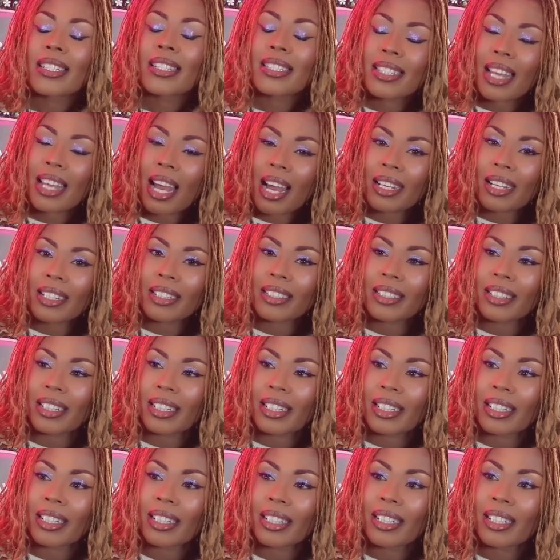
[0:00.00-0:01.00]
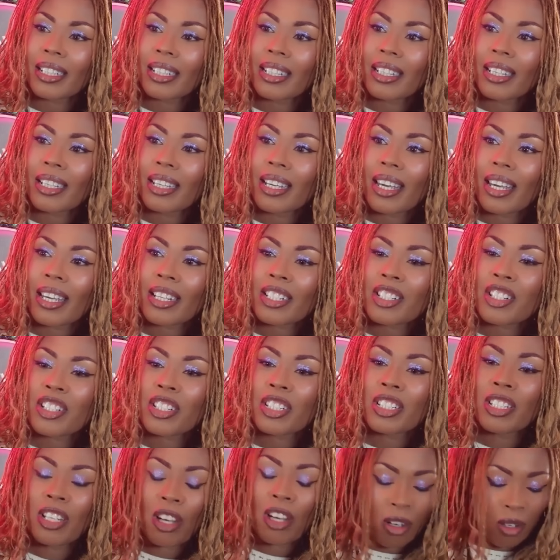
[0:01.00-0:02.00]
Exactly. And
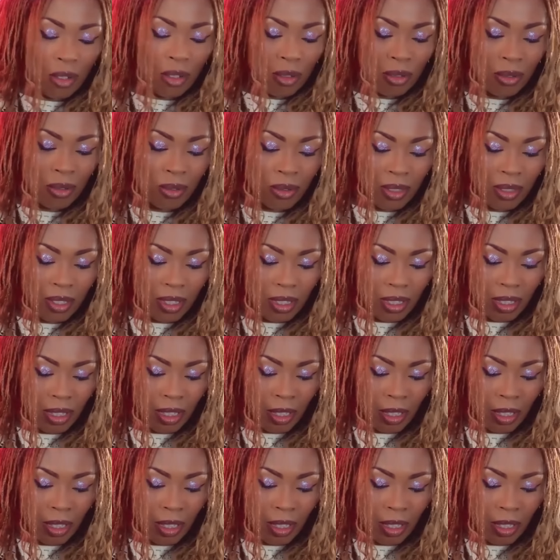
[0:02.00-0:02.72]
she knows